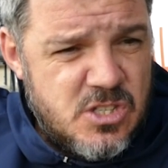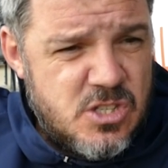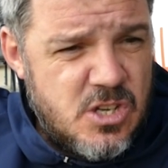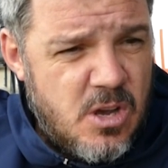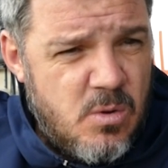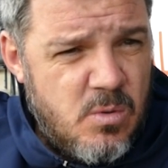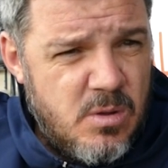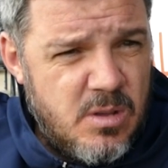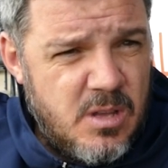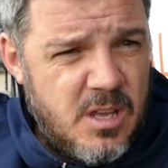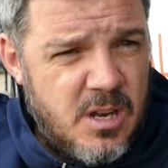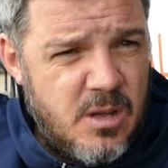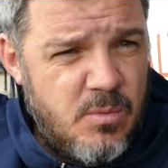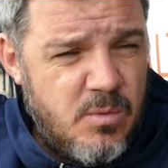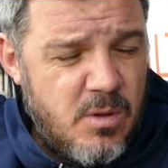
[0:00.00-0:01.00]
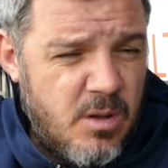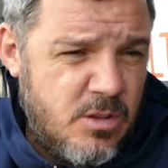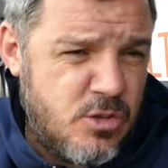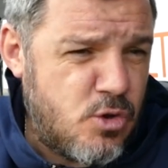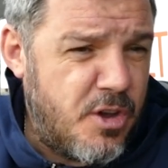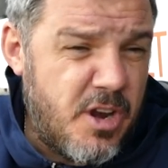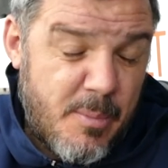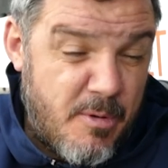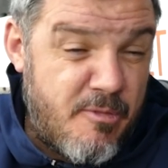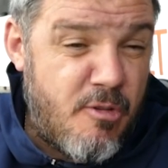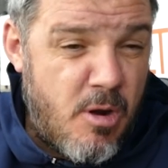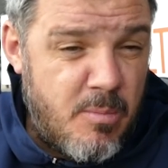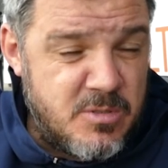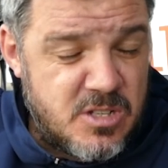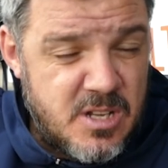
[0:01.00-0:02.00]
So, you know, I enjoyed our
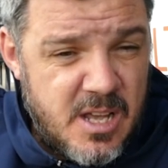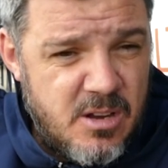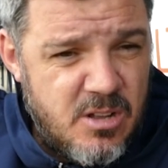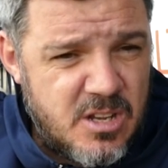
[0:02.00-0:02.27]
performance today.